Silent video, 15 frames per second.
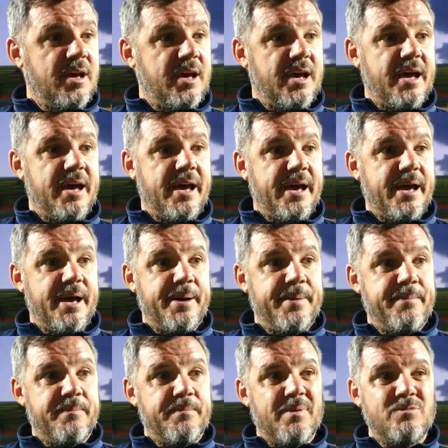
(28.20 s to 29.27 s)

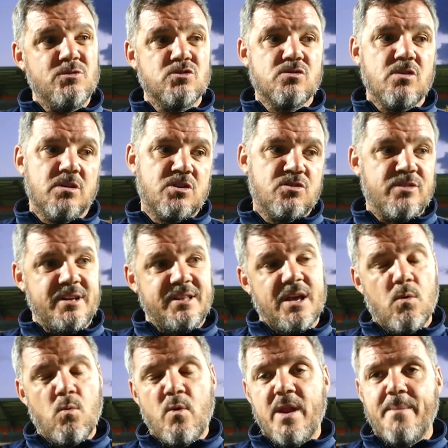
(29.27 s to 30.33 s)
And we just got to create
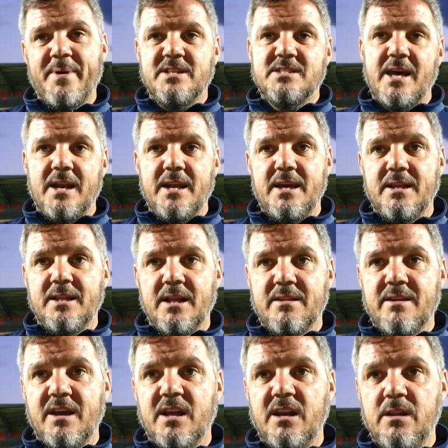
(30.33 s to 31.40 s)
that winning mentality. That'll
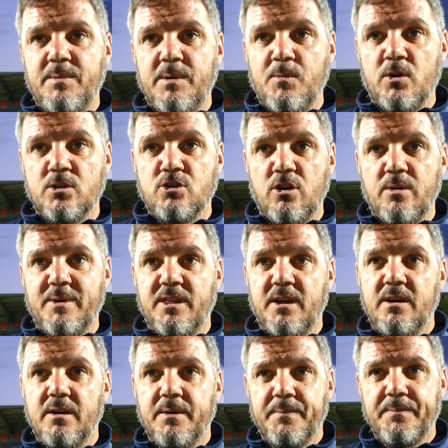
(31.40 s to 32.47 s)
take a little bit more time, I
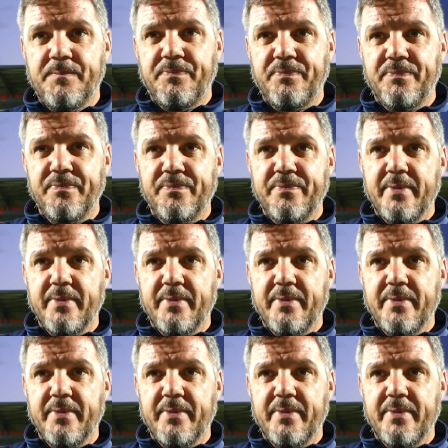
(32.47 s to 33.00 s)
think.